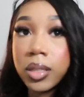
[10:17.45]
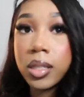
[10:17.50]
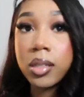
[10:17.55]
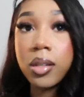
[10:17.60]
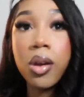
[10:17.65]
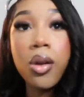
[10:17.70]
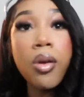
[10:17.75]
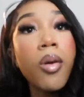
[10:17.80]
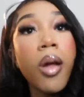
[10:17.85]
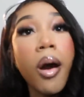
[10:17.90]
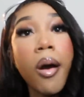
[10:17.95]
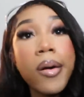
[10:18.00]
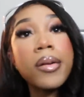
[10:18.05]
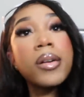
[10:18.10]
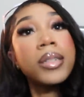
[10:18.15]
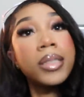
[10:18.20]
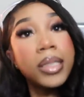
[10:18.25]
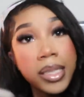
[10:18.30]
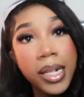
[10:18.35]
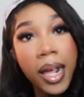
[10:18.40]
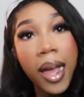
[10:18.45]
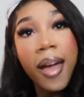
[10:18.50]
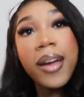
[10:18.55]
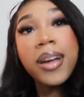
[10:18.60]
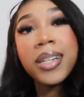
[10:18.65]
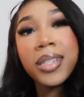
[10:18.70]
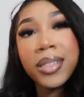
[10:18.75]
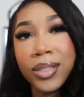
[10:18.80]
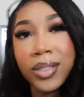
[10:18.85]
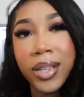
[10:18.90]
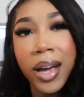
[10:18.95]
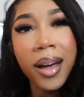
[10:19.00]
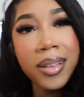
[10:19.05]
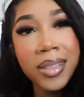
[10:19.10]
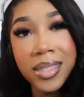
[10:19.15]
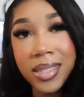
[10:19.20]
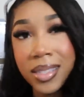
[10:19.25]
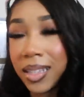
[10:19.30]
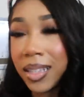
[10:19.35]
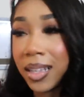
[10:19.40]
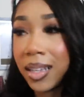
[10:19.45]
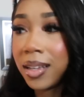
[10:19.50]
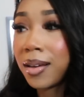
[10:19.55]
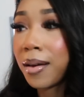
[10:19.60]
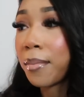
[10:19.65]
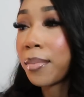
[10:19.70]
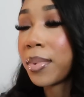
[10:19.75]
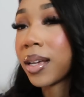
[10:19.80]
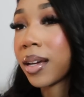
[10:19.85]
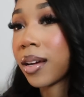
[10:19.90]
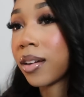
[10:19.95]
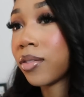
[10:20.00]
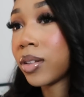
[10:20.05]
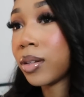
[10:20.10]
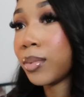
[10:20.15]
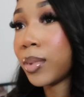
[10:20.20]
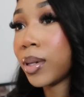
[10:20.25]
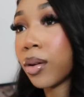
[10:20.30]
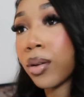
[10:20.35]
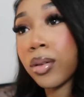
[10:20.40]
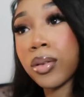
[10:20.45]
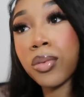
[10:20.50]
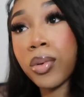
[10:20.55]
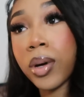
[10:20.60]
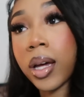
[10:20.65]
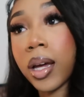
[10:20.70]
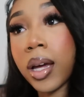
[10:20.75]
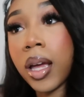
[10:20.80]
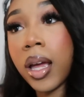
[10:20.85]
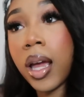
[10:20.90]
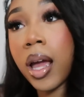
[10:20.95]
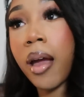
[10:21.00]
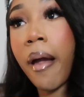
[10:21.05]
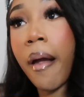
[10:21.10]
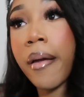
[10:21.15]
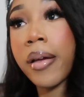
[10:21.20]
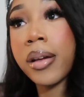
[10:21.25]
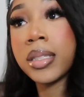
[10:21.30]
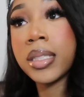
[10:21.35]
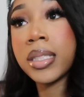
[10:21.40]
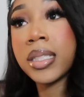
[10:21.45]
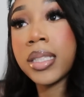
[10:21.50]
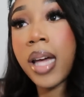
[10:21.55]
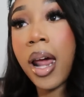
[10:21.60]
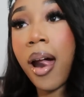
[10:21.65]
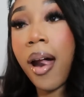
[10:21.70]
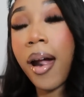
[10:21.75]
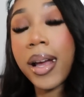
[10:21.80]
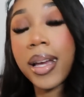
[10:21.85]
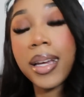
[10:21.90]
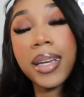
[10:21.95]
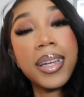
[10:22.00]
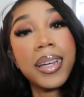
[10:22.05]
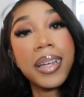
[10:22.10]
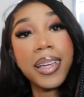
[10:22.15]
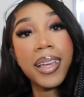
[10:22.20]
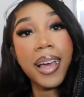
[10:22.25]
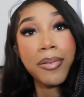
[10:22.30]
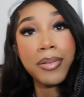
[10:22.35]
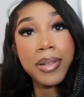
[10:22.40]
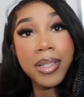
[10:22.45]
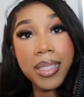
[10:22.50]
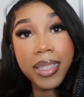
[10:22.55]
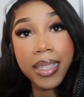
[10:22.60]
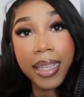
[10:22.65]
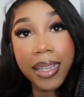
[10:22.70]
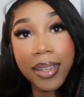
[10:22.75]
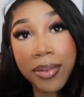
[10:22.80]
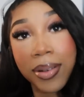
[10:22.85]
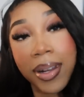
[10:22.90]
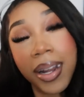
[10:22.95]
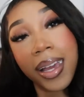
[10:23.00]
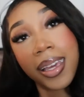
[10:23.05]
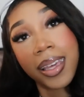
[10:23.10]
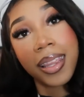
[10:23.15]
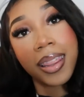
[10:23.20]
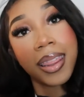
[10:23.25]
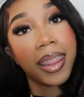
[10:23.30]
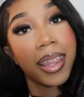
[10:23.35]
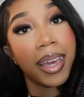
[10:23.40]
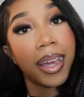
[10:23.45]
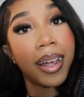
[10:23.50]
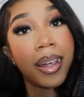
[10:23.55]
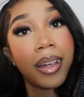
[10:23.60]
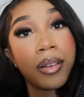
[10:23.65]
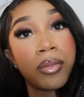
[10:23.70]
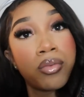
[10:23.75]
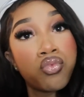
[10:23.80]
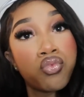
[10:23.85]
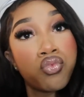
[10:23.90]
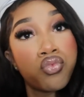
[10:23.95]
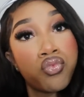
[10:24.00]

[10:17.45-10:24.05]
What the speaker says: So, you know, y'all see it. But y'all gonna be on the way. And y'all will see when I get to you like